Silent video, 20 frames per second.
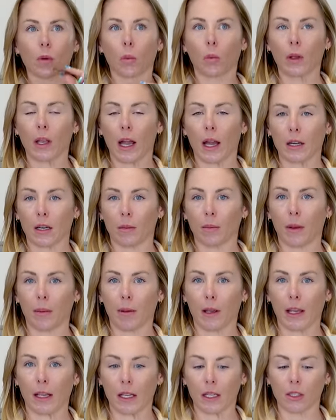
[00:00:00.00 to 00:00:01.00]
we had on my
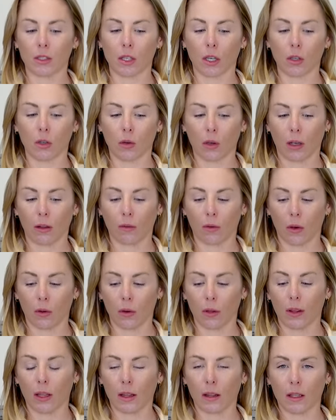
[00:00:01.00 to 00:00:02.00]
page, you guys
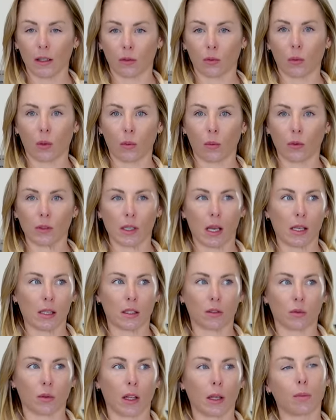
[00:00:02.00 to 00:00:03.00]
voted that this one was like,
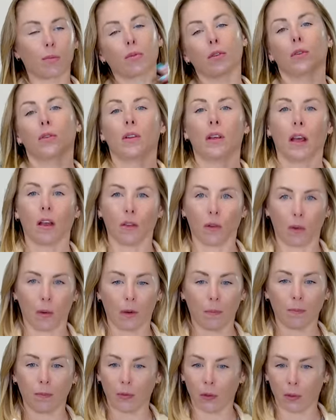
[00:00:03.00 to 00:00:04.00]
this one like blew the other
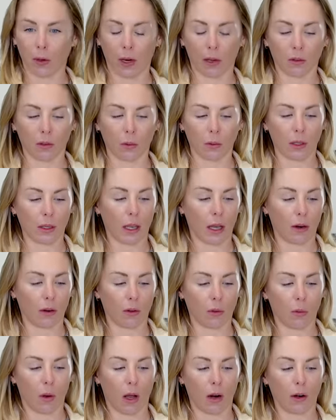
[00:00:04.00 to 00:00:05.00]
one, the regular one, out of
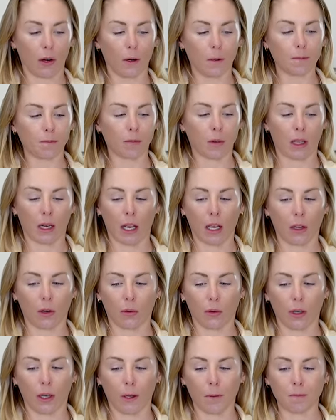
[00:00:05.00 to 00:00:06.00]
the water. And I
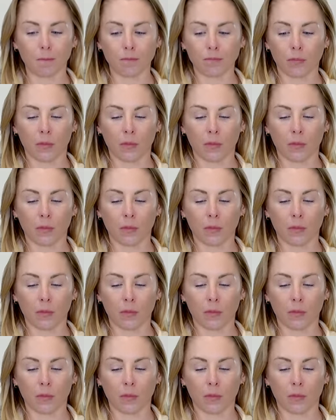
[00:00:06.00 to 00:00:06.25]
agree.